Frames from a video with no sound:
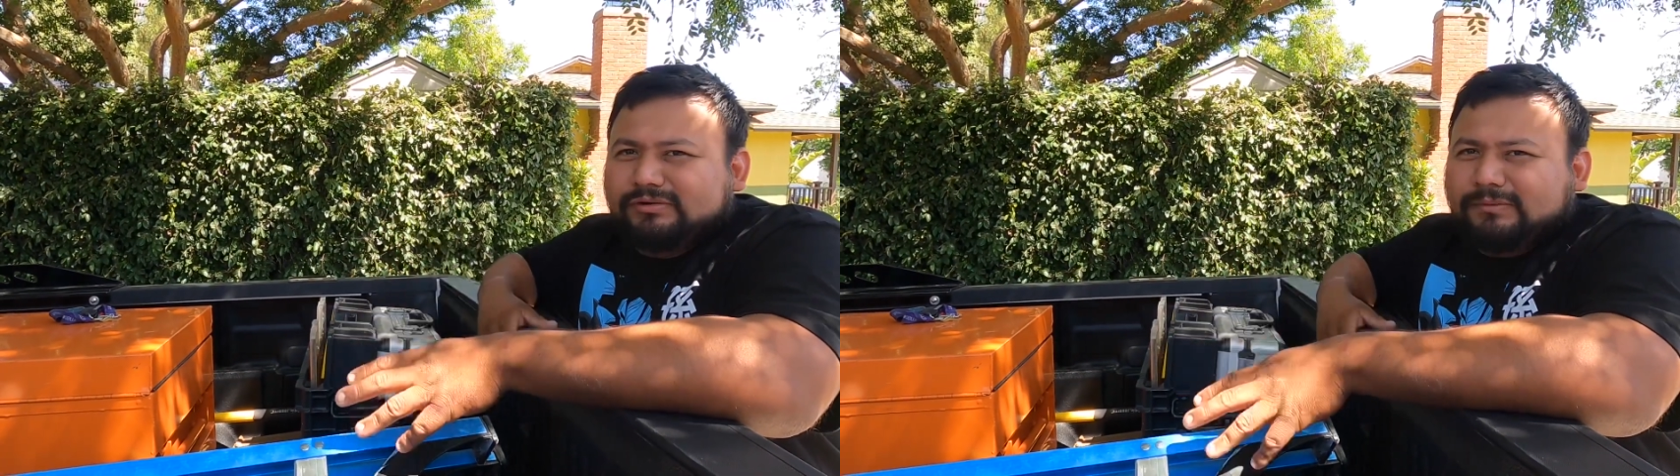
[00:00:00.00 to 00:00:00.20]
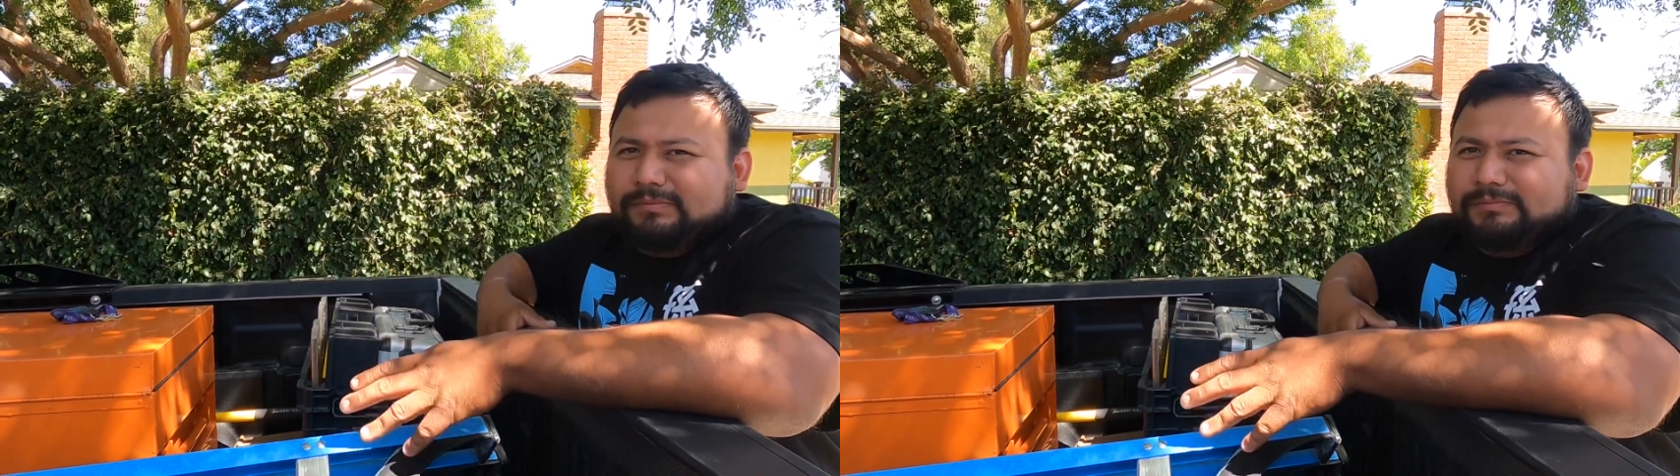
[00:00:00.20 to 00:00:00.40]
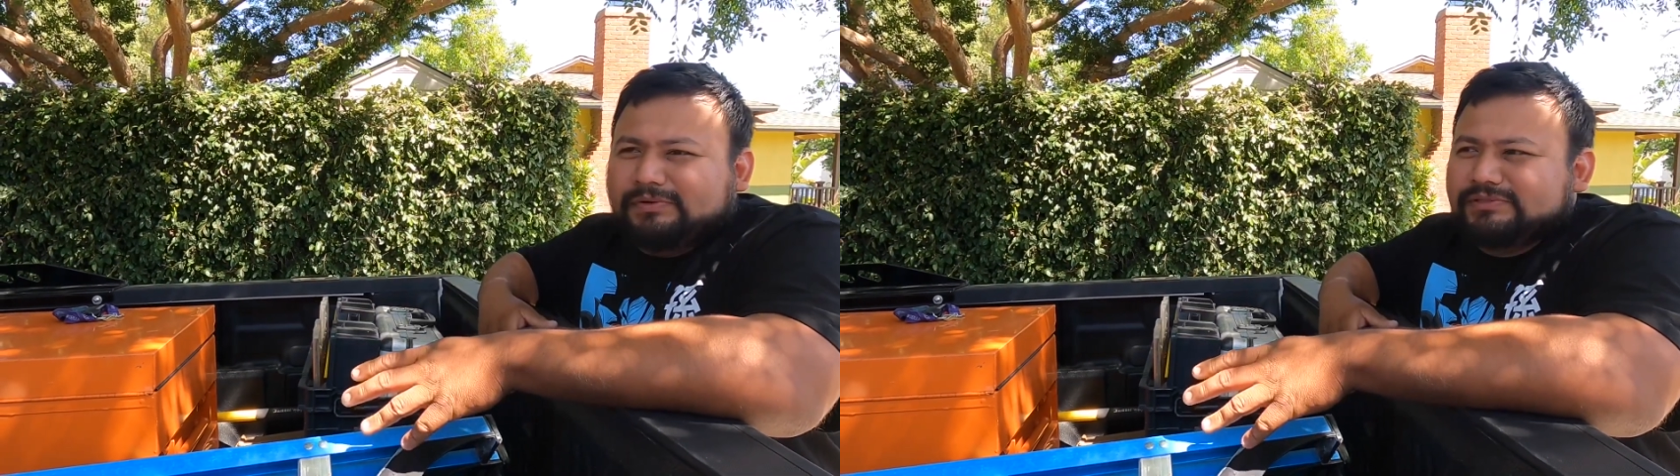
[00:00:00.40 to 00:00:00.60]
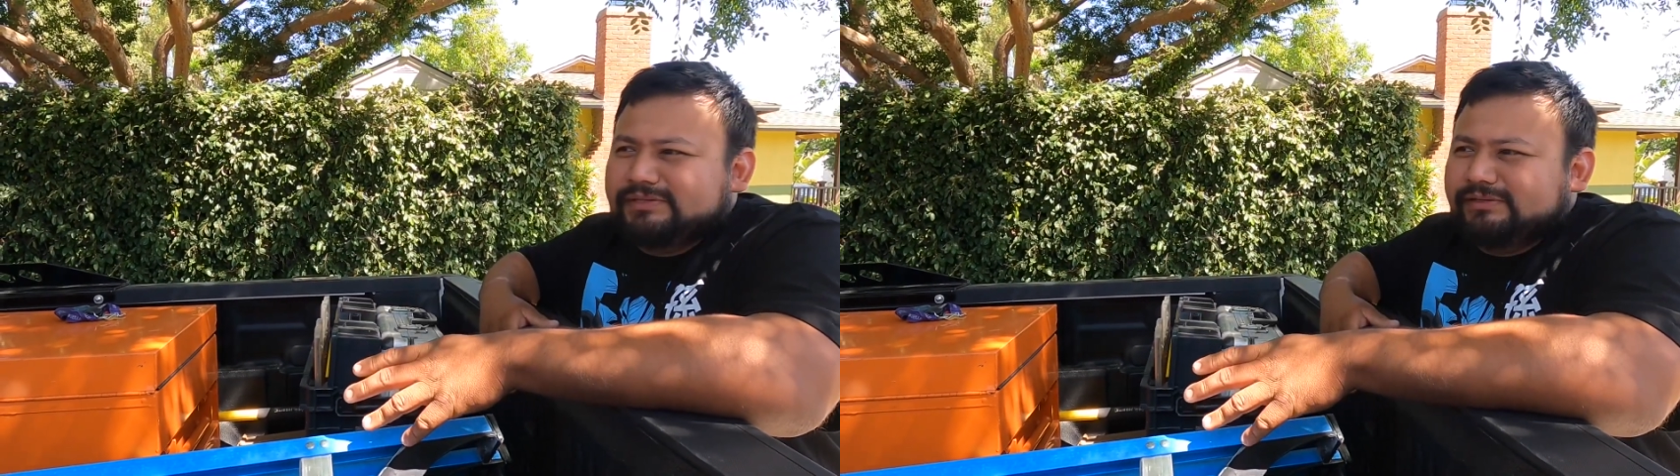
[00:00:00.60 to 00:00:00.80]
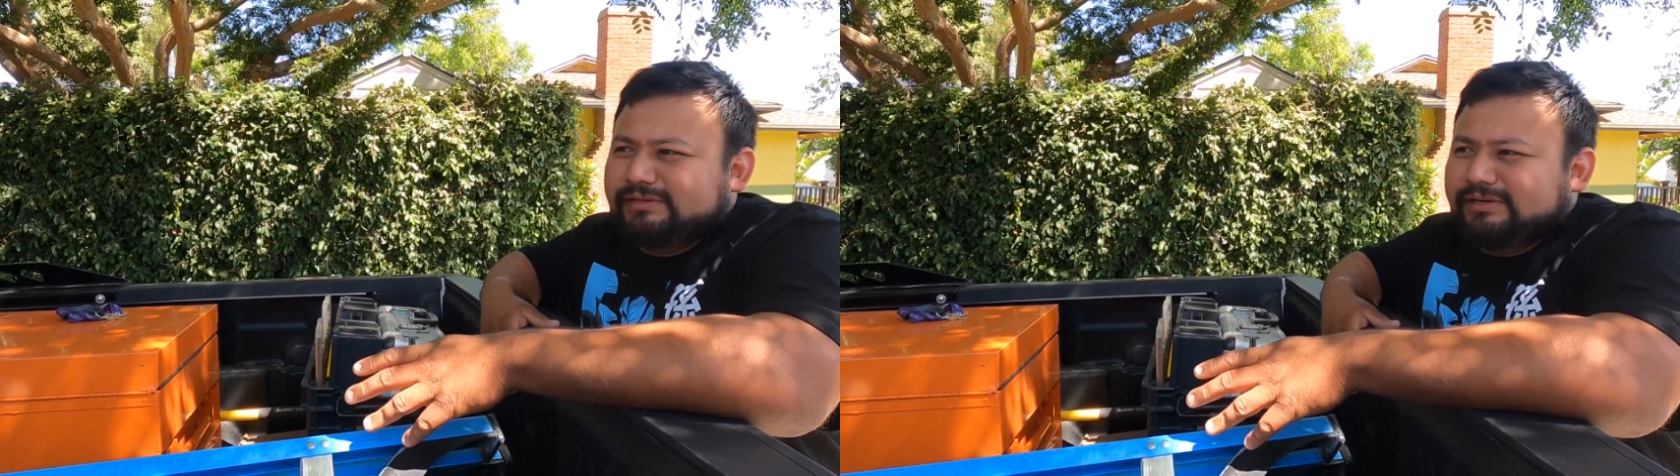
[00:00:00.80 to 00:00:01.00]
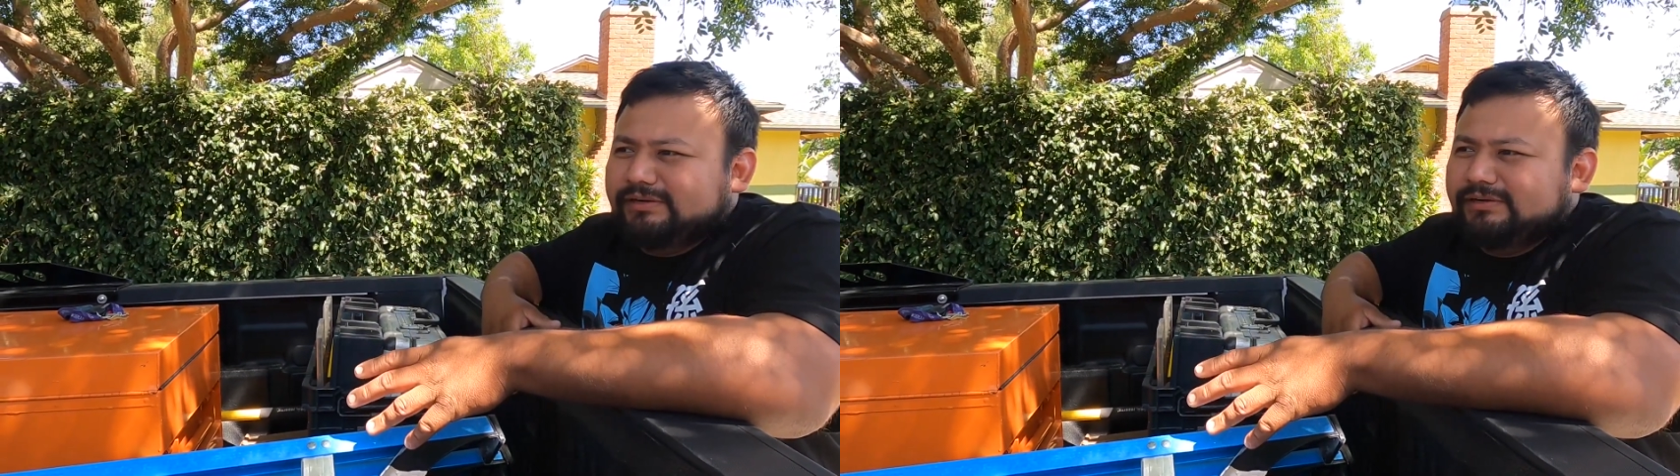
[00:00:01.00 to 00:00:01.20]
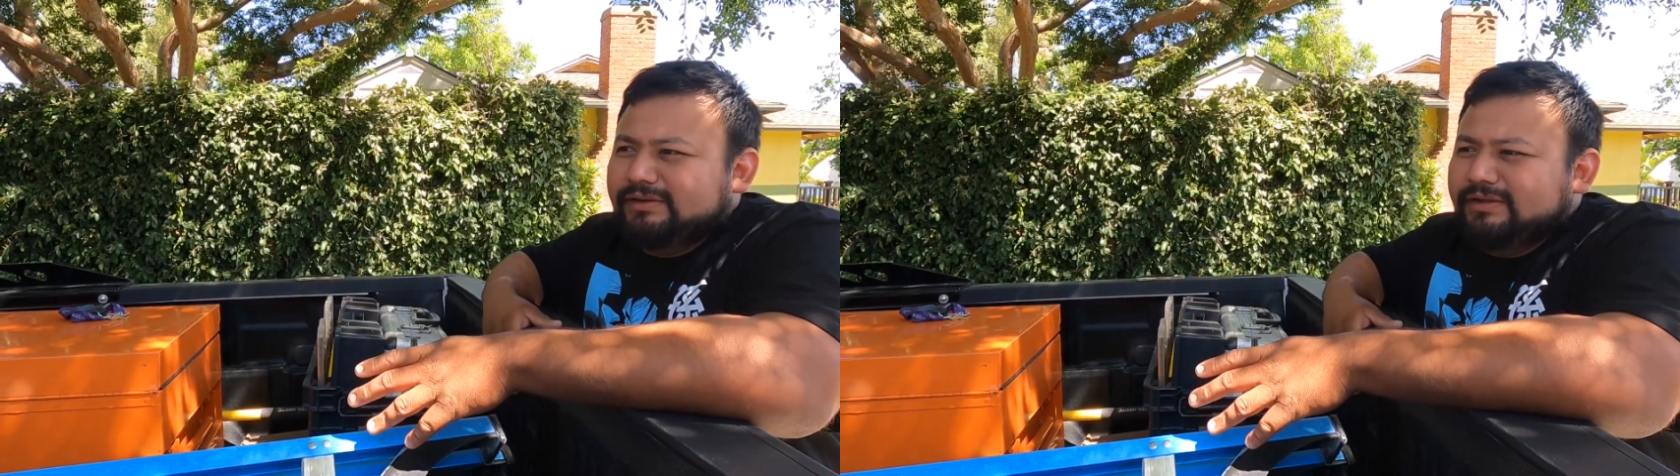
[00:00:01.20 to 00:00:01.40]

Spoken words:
a couple bolts here and there.